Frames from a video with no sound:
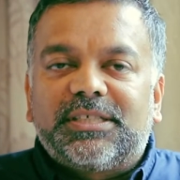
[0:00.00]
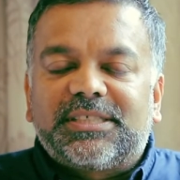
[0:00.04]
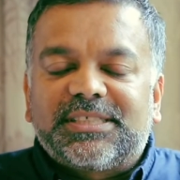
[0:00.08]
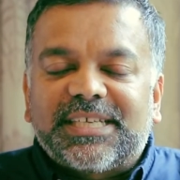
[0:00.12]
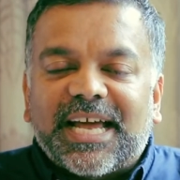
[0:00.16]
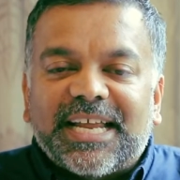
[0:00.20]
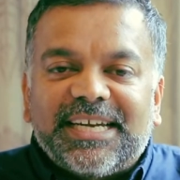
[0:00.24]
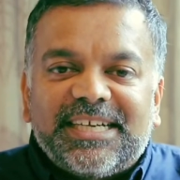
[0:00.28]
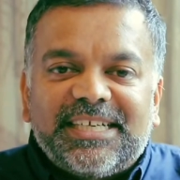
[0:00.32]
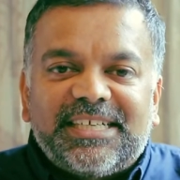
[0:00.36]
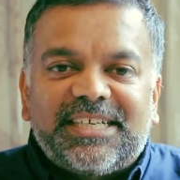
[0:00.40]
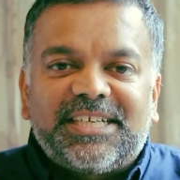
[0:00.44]

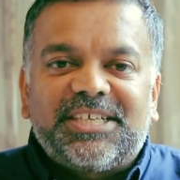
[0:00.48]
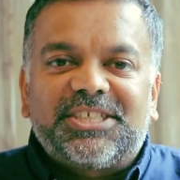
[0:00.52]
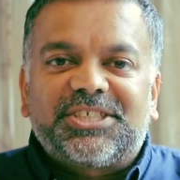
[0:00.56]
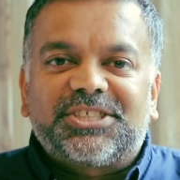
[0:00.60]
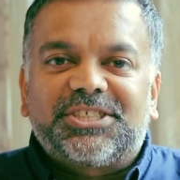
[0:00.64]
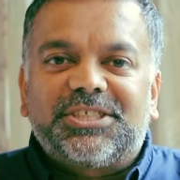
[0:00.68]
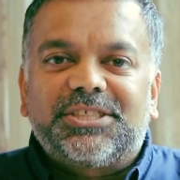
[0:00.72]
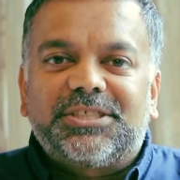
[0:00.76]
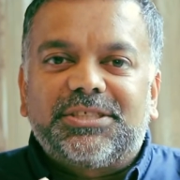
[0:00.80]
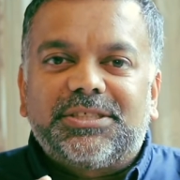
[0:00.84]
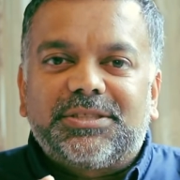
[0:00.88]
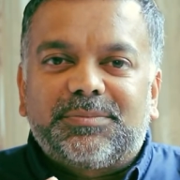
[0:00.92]

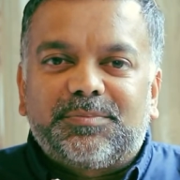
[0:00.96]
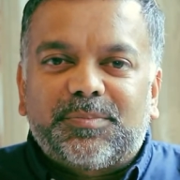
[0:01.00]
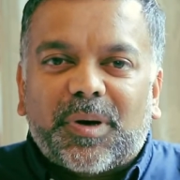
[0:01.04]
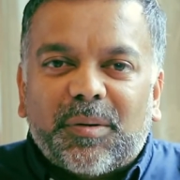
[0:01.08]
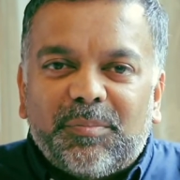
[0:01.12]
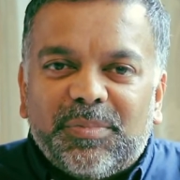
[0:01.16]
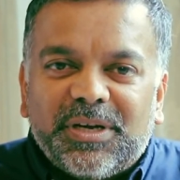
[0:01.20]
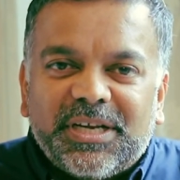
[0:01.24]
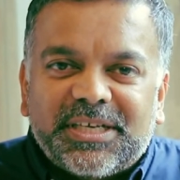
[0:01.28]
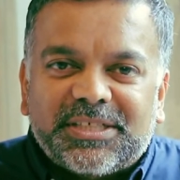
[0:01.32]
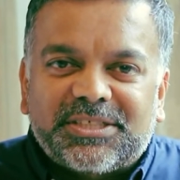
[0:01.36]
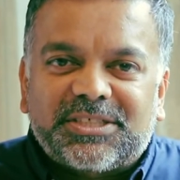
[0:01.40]
sanitation,
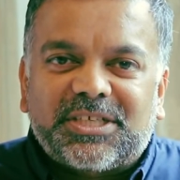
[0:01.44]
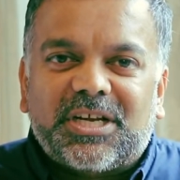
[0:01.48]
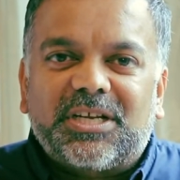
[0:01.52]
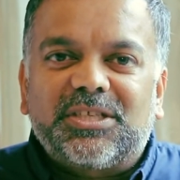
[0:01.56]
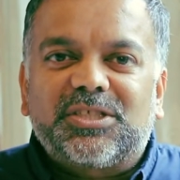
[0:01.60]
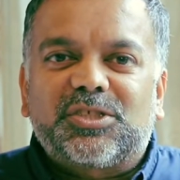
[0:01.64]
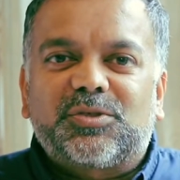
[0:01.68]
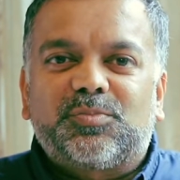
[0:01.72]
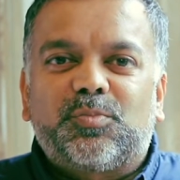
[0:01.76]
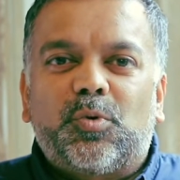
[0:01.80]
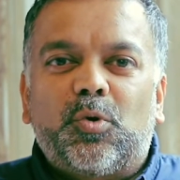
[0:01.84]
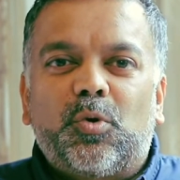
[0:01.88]
public
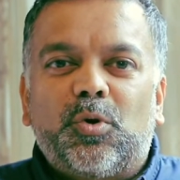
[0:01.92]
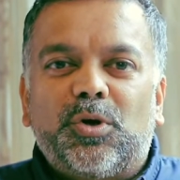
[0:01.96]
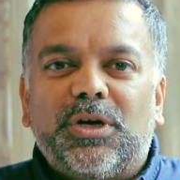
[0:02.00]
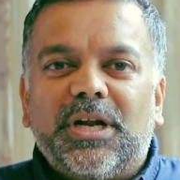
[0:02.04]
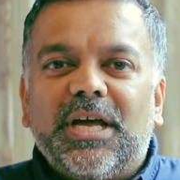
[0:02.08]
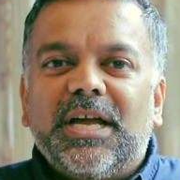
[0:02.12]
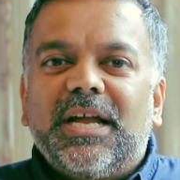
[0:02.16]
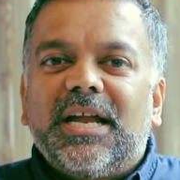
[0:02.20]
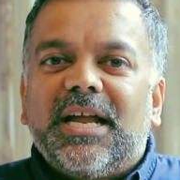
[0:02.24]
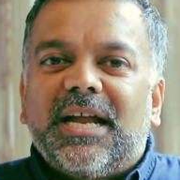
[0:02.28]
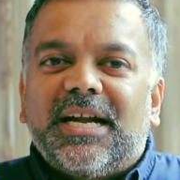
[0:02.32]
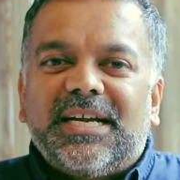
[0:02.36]
transport,
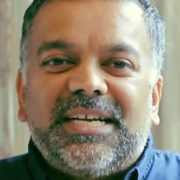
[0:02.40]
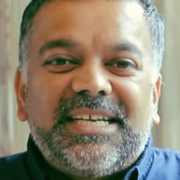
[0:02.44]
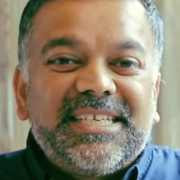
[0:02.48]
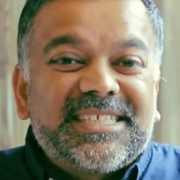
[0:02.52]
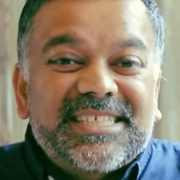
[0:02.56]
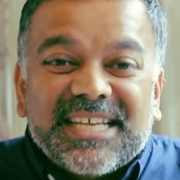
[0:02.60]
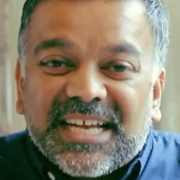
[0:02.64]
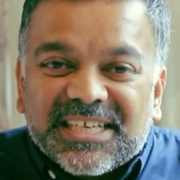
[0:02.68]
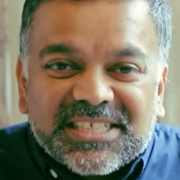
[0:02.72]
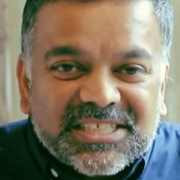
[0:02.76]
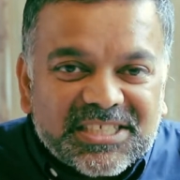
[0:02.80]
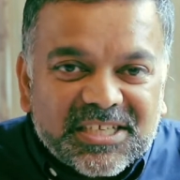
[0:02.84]

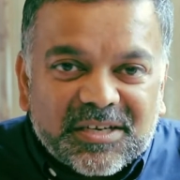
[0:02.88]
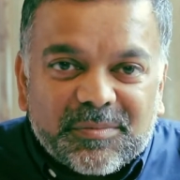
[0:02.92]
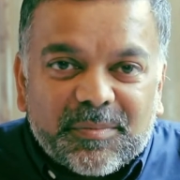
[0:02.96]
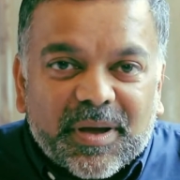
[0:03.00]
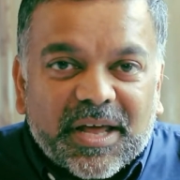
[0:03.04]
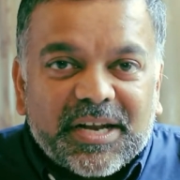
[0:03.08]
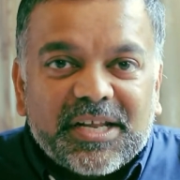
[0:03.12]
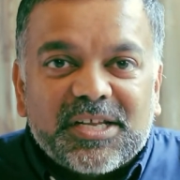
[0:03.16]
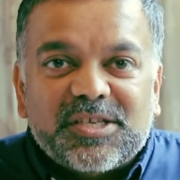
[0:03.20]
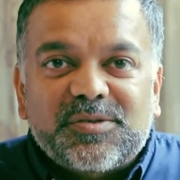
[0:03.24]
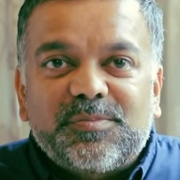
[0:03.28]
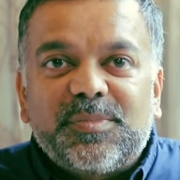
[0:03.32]
disaster
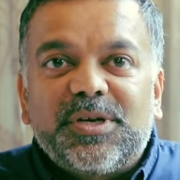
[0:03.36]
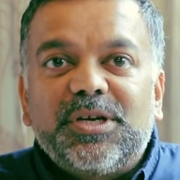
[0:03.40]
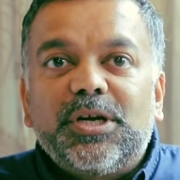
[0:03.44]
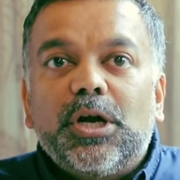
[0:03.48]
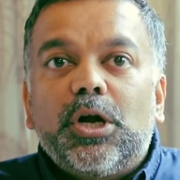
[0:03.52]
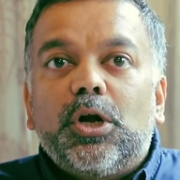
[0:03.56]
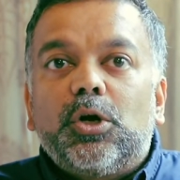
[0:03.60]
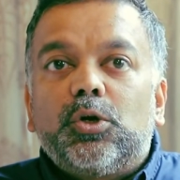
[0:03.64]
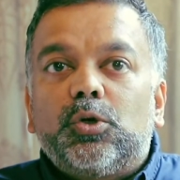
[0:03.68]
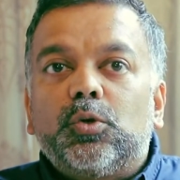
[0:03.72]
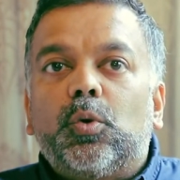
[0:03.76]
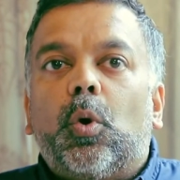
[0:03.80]
management
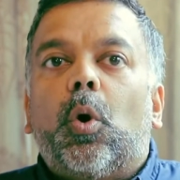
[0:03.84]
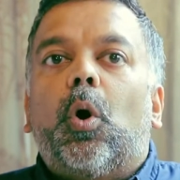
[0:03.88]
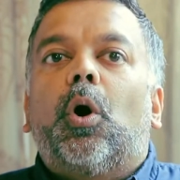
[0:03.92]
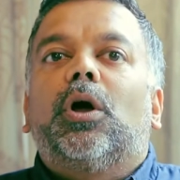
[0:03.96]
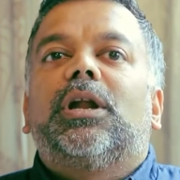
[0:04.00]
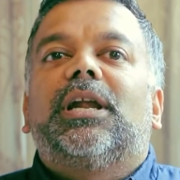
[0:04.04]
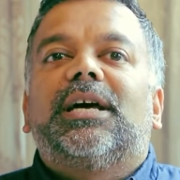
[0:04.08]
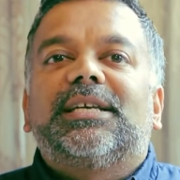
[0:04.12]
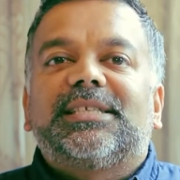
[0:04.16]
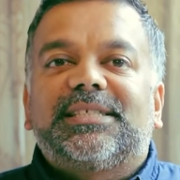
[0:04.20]
to all our